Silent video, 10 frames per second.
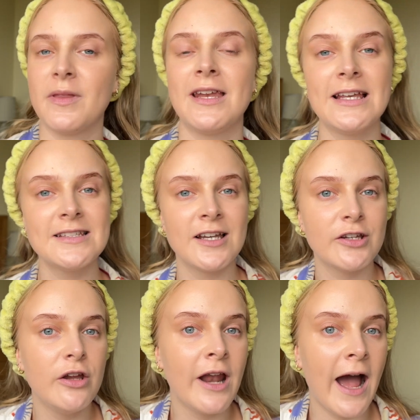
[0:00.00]
next thing I
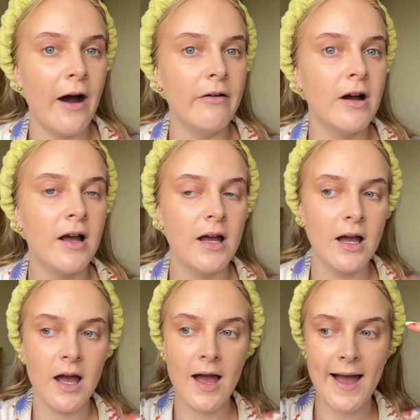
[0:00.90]
do now,
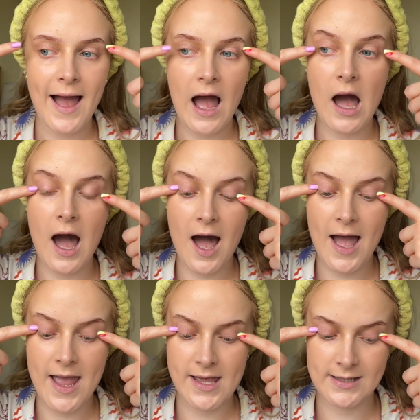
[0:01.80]

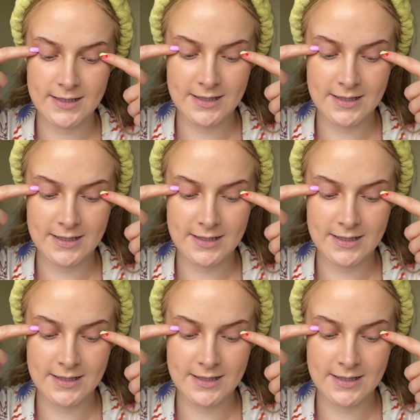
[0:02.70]
eyes.